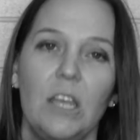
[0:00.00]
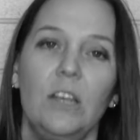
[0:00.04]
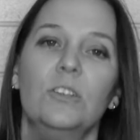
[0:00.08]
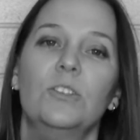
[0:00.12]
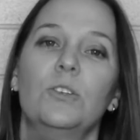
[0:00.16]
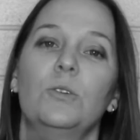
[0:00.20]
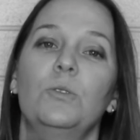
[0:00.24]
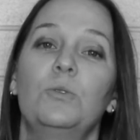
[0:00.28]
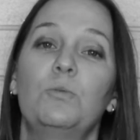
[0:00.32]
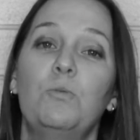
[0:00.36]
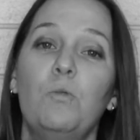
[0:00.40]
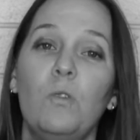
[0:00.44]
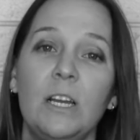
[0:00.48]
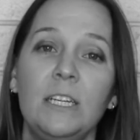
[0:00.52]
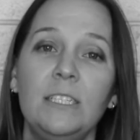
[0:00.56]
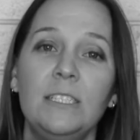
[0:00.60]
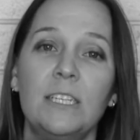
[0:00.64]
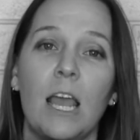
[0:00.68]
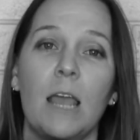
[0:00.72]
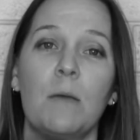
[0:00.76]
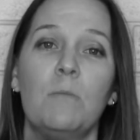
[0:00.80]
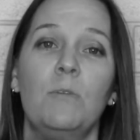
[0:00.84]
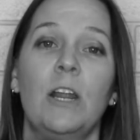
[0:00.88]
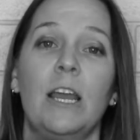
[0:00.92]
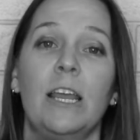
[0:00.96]
there was one
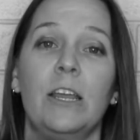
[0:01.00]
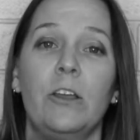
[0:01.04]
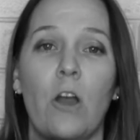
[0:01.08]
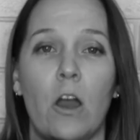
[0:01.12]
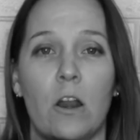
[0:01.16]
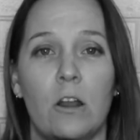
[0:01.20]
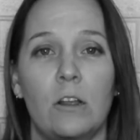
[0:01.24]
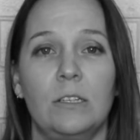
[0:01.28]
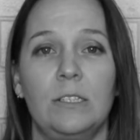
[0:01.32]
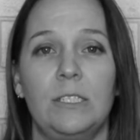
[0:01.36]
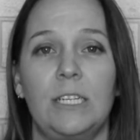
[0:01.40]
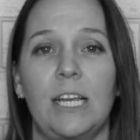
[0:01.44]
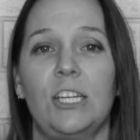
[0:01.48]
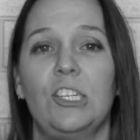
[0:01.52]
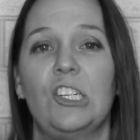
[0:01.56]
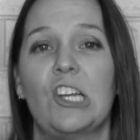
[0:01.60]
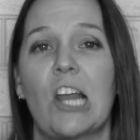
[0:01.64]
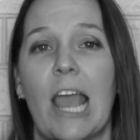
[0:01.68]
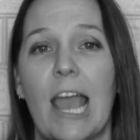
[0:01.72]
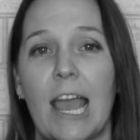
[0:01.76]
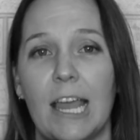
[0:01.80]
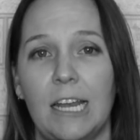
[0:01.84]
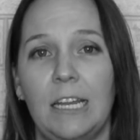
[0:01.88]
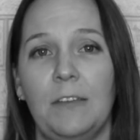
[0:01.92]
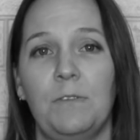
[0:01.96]
time when I got on stage
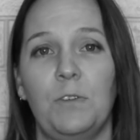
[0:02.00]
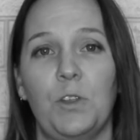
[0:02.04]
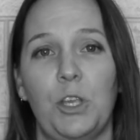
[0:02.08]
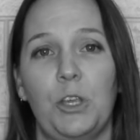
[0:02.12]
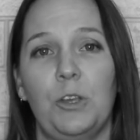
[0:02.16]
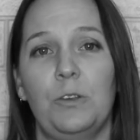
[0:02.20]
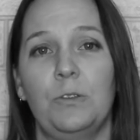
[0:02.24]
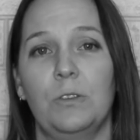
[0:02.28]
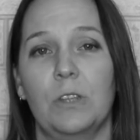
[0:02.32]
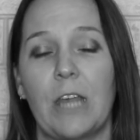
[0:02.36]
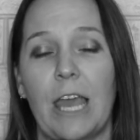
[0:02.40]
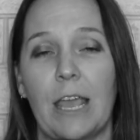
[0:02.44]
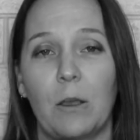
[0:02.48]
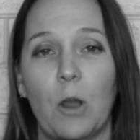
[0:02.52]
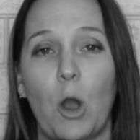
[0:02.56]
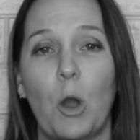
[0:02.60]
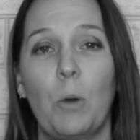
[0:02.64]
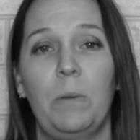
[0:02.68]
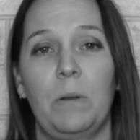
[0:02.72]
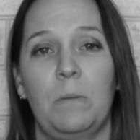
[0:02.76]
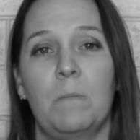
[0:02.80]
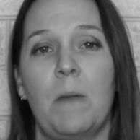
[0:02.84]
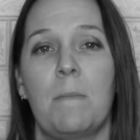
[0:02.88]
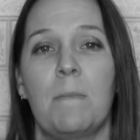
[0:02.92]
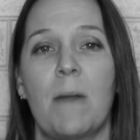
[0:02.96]
and I hadn't even
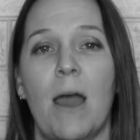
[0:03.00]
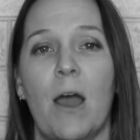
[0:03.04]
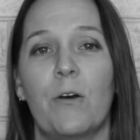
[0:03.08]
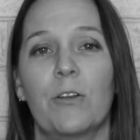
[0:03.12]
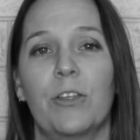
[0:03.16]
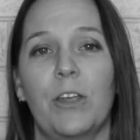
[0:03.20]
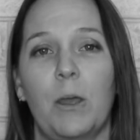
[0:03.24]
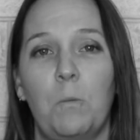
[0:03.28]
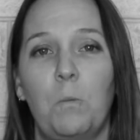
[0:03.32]
opened my mouth,